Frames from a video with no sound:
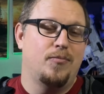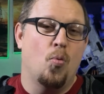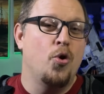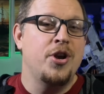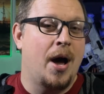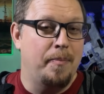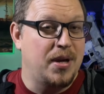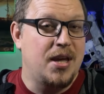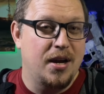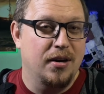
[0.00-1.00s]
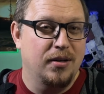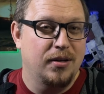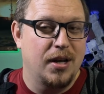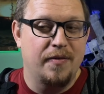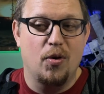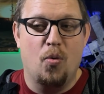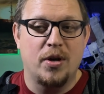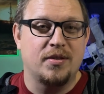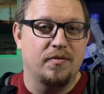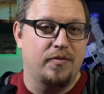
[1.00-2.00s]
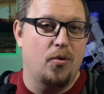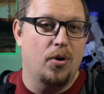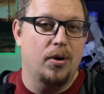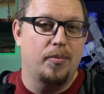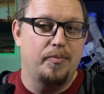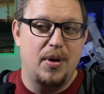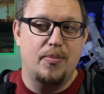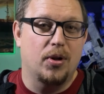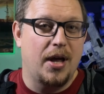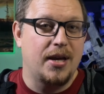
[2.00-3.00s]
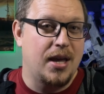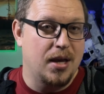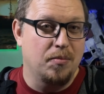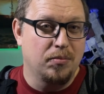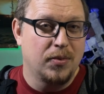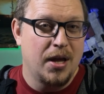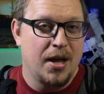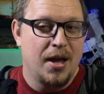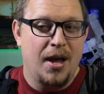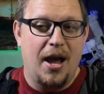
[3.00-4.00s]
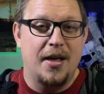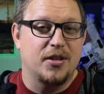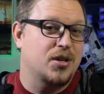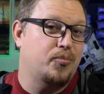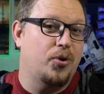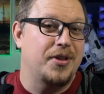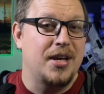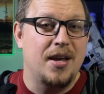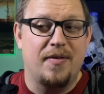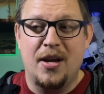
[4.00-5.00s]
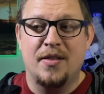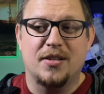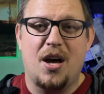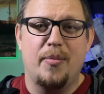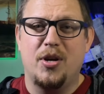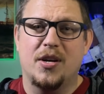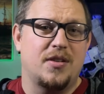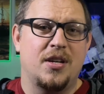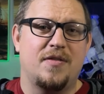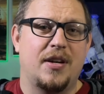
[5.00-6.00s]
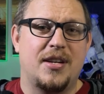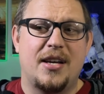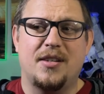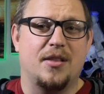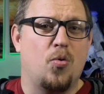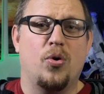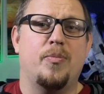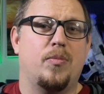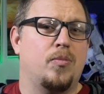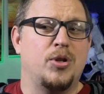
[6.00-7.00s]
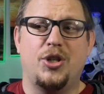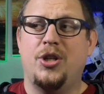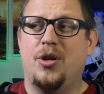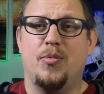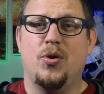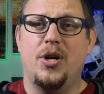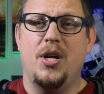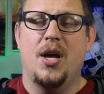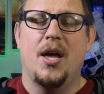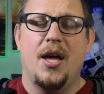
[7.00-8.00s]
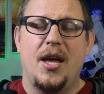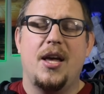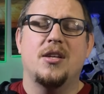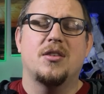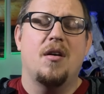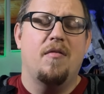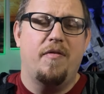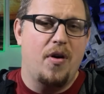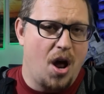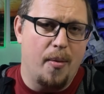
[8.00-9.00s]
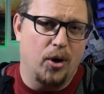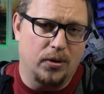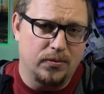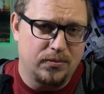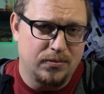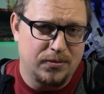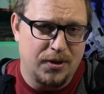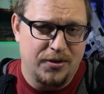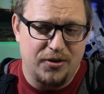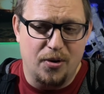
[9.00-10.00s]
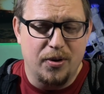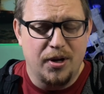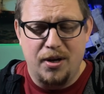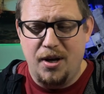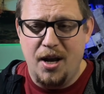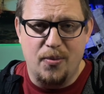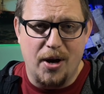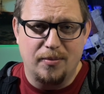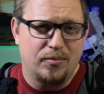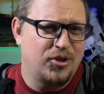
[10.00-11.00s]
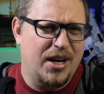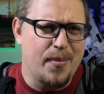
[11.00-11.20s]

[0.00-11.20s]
would not be here if it wasn't for people like him and the support they give in this hobby, because it's fantastic. The Warmachine community is phenomenal. So anyway, check